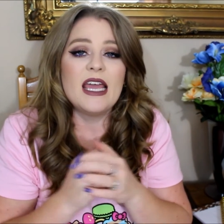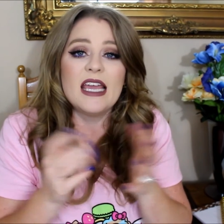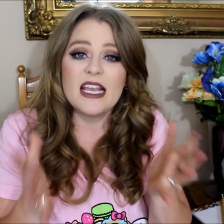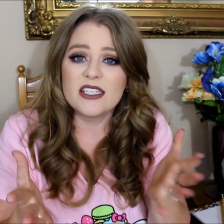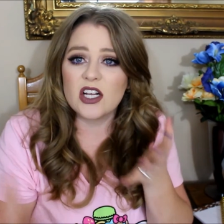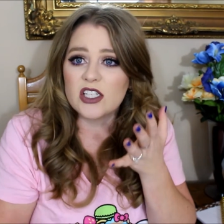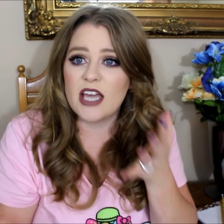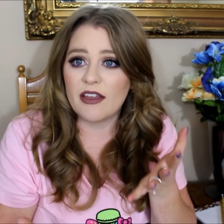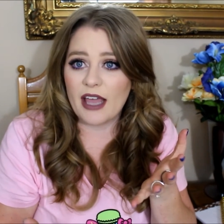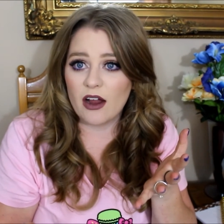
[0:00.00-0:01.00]
he starts
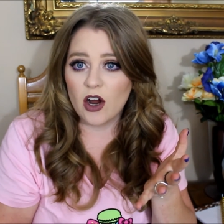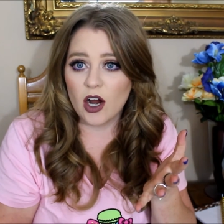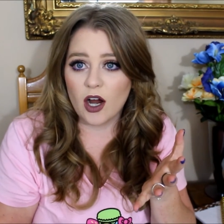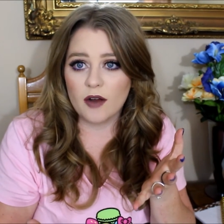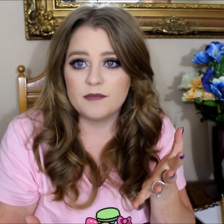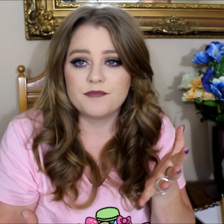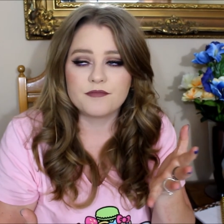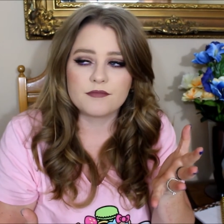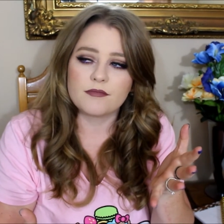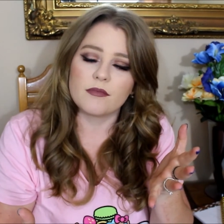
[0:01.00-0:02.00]
yelling at her
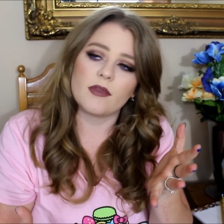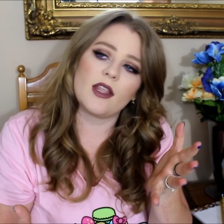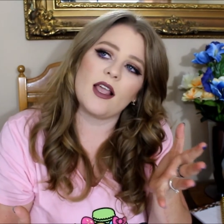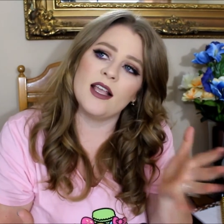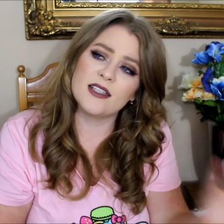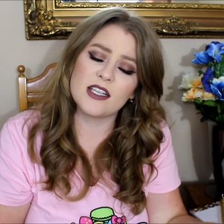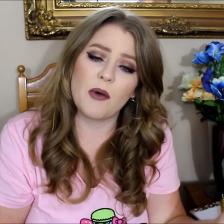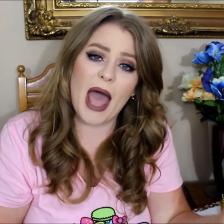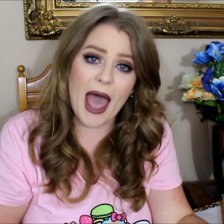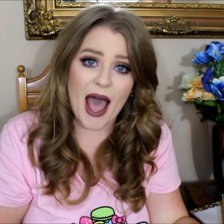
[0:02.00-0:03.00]
and
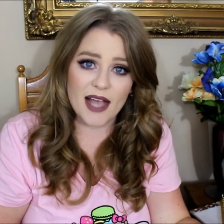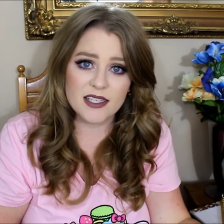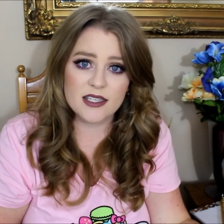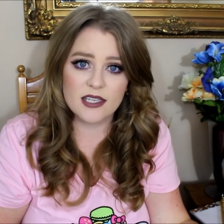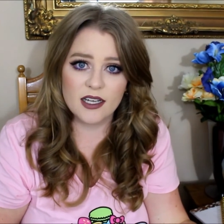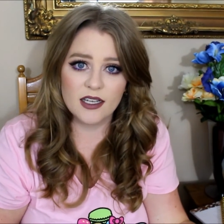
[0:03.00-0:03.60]
so Ass